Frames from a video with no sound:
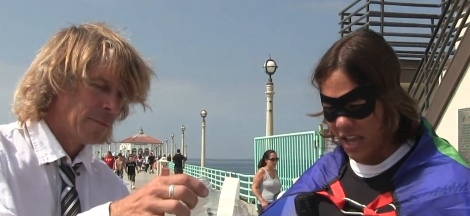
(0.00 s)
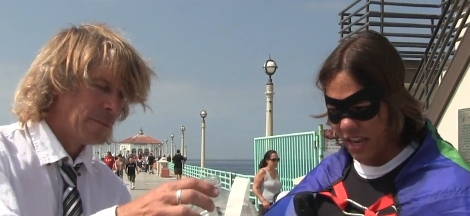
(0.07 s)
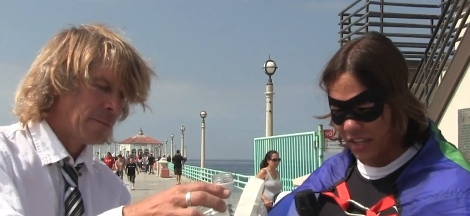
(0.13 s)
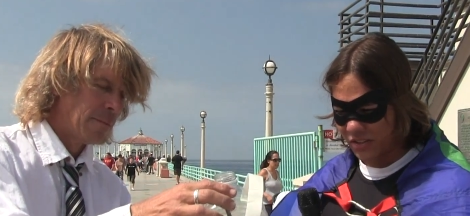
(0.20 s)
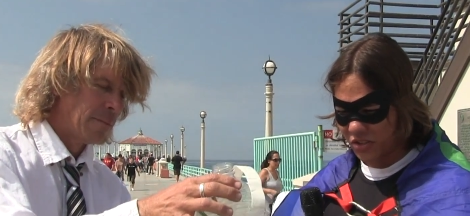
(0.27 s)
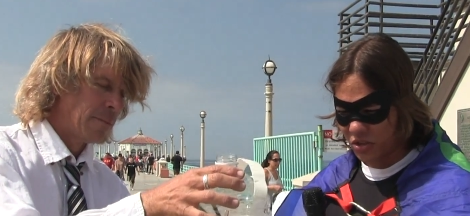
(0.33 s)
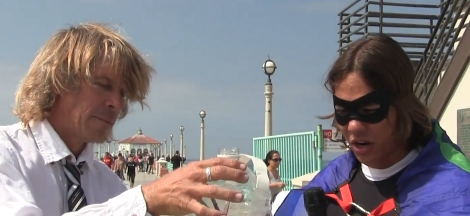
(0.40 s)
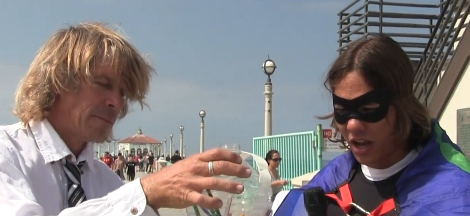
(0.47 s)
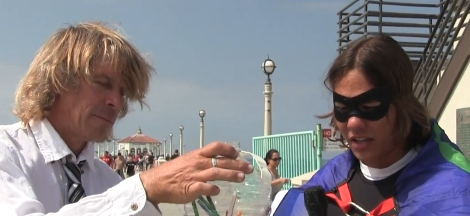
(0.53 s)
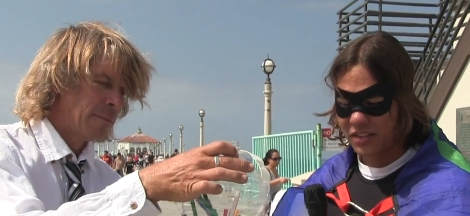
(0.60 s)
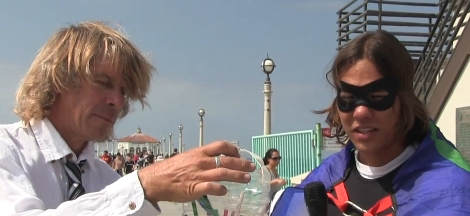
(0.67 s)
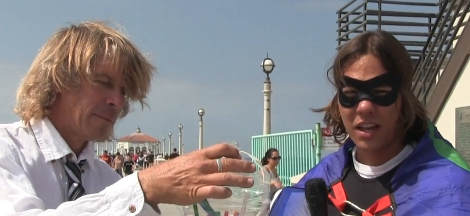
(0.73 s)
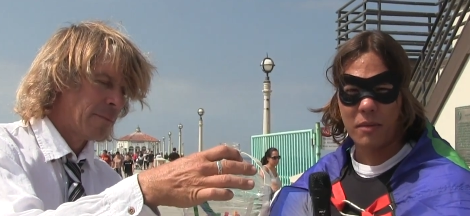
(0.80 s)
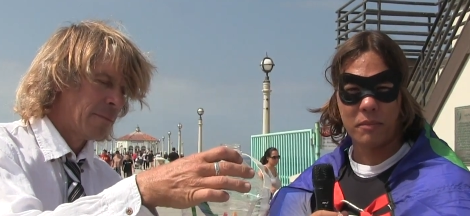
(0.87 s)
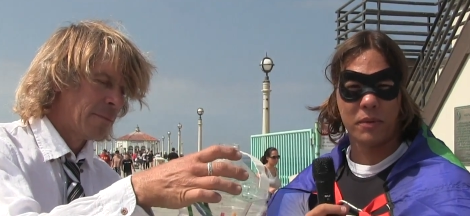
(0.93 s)
Speaker 1: And then
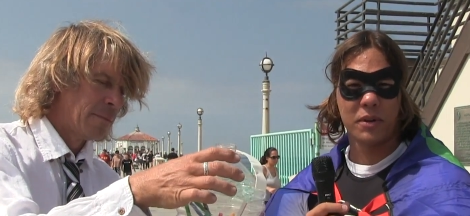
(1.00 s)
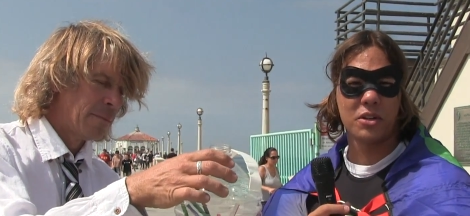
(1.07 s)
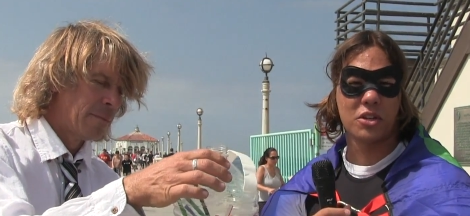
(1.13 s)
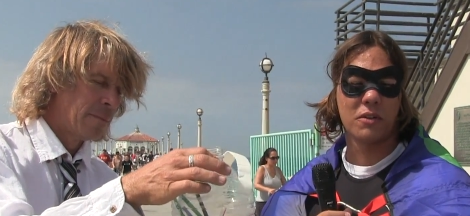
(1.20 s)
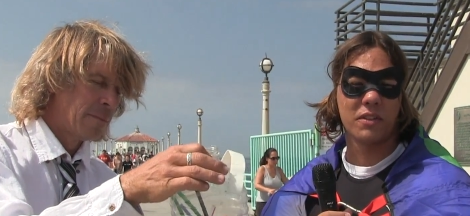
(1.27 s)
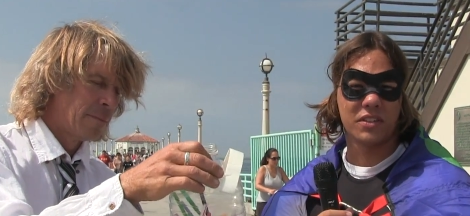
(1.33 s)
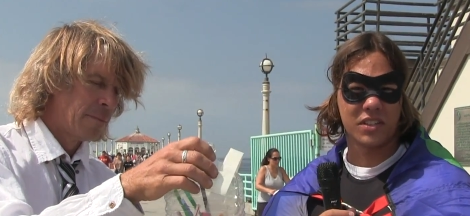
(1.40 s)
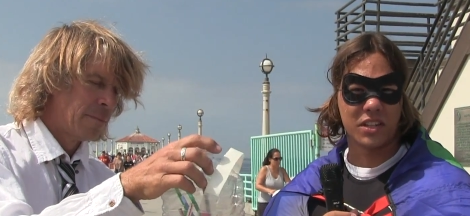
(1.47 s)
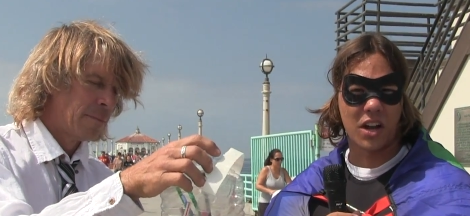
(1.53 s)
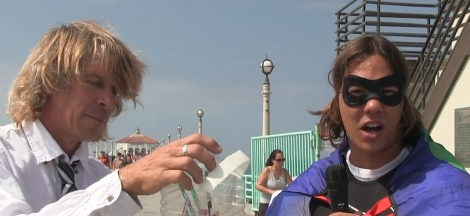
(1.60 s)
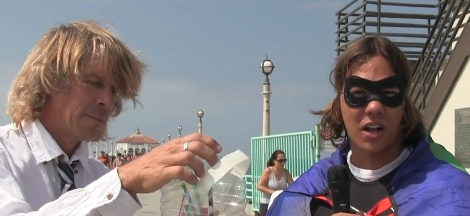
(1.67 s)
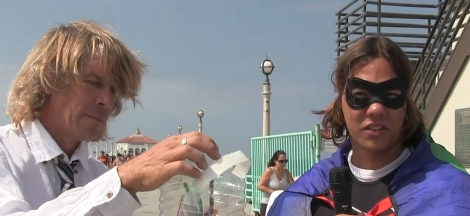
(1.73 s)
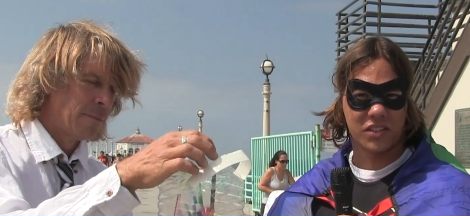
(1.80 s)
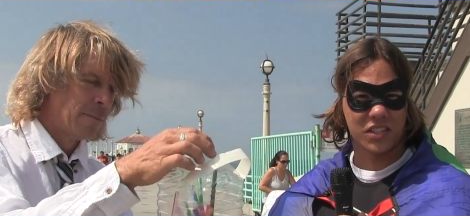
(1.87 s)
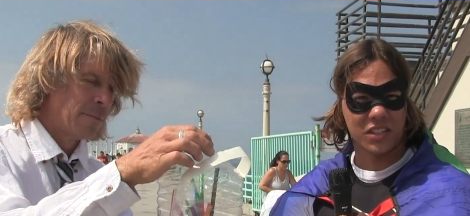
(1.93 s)
straws, I'm pretty sure we've seen
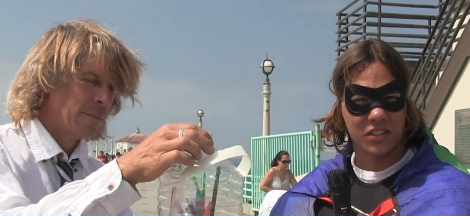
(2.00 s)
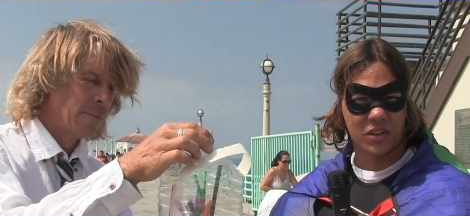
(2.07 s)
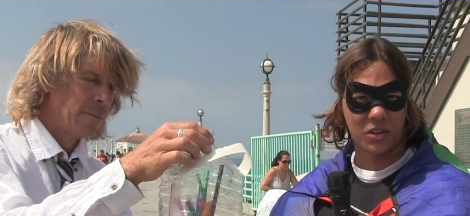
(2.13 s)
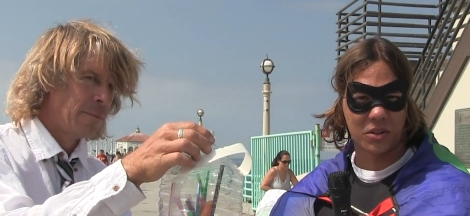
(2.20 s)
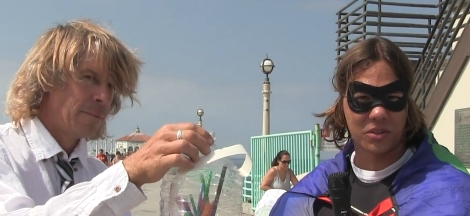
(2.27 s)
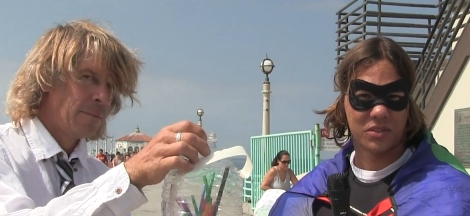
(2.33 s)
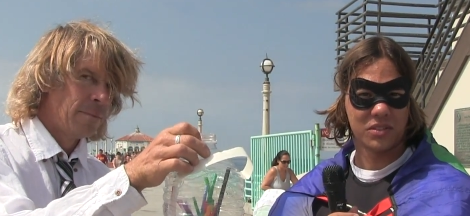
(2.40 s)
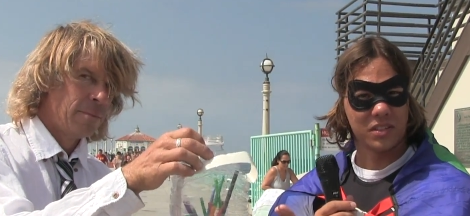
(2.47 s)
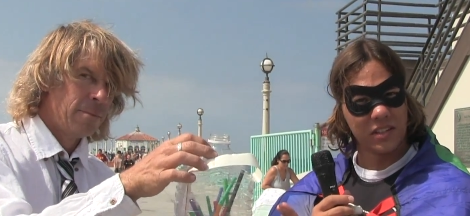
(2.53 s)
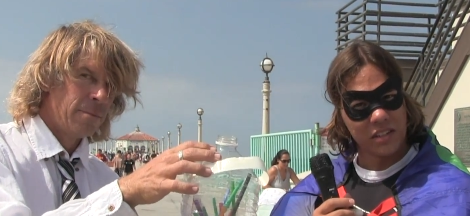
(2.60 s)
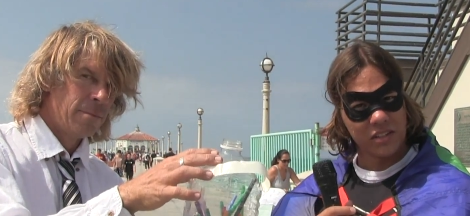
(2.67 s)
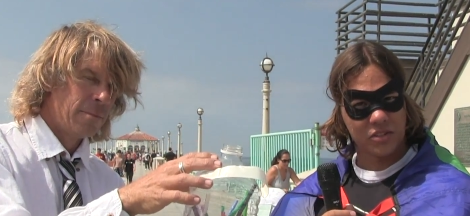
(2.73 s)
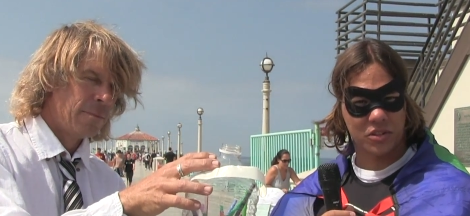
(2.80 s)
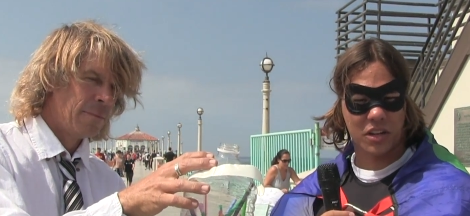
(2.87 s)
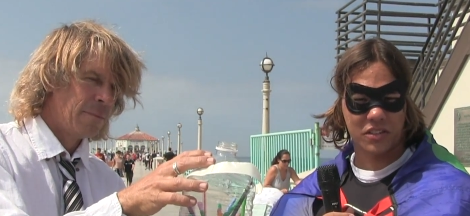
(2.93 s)
all the sea turtles,
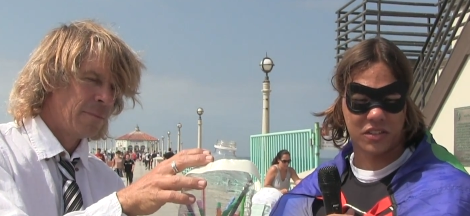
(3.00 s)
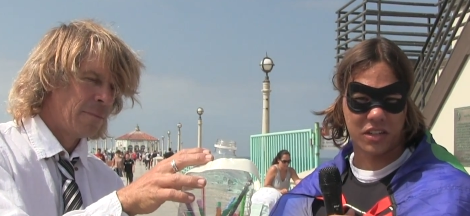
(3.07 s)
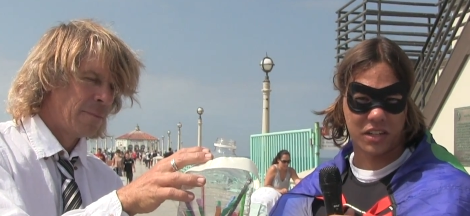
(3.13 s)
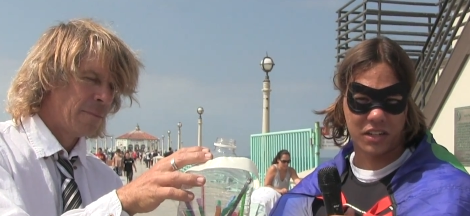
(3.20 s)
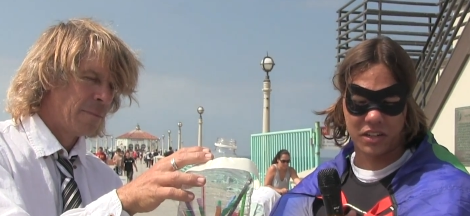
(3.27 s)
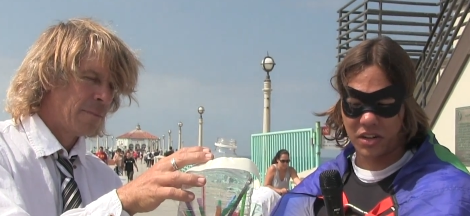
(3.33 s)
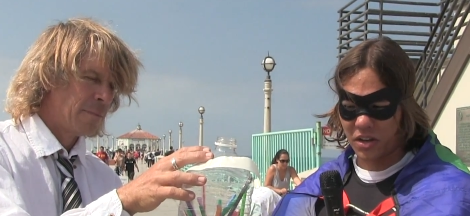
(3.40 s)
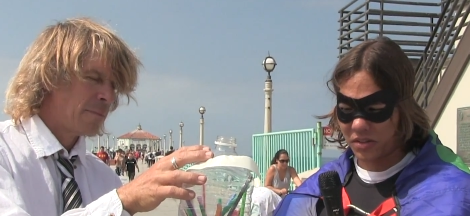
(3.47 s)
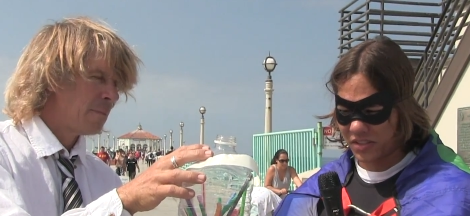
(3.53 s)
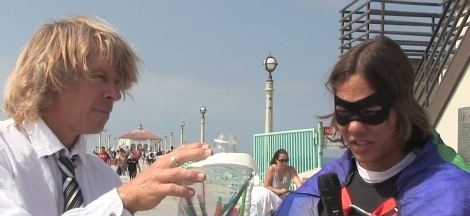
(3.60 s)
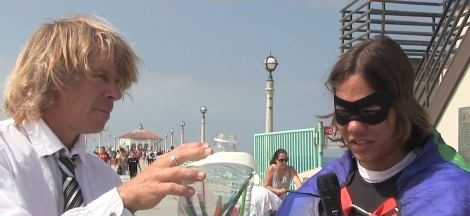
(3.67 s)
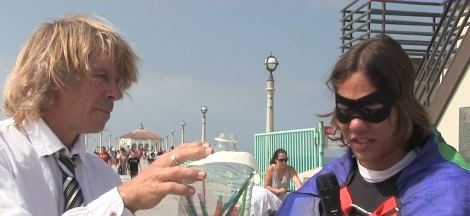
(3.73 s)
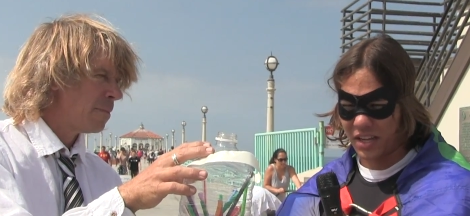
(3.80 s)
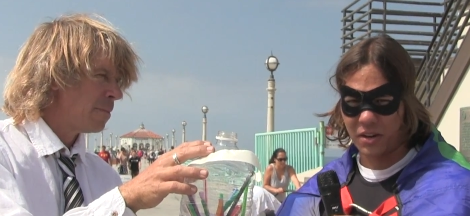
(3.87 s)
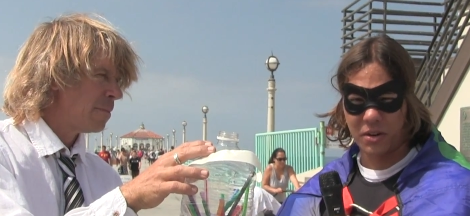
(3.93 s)
straws stuck in their
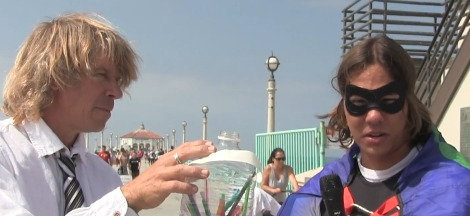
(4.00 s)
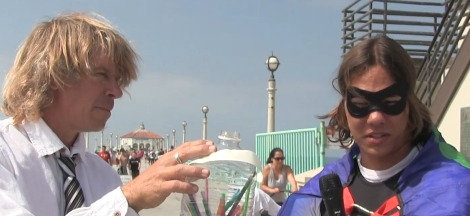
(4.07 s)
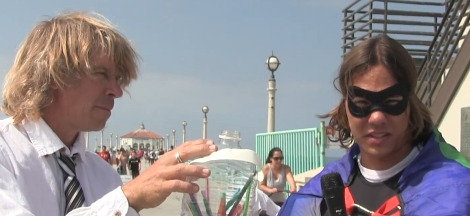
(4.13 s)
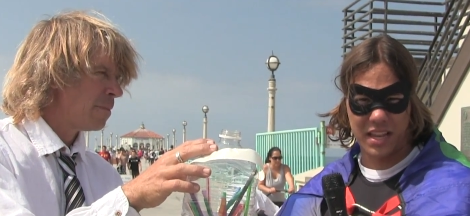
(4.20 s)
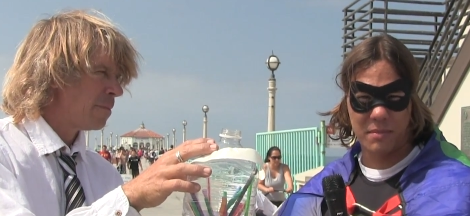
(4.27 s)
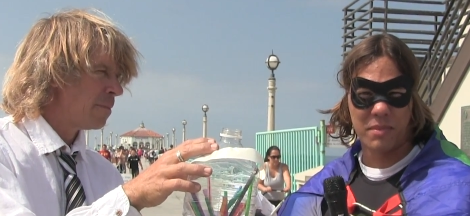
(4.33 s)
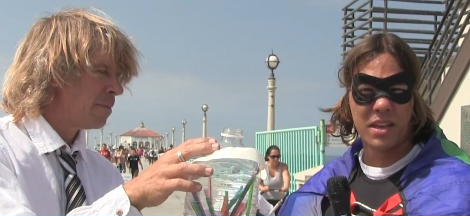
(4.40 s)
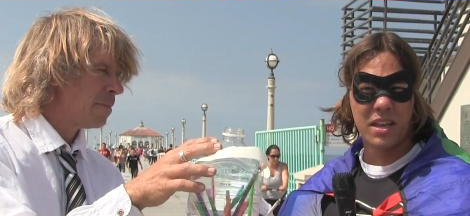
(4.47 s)
noses, it hurts them,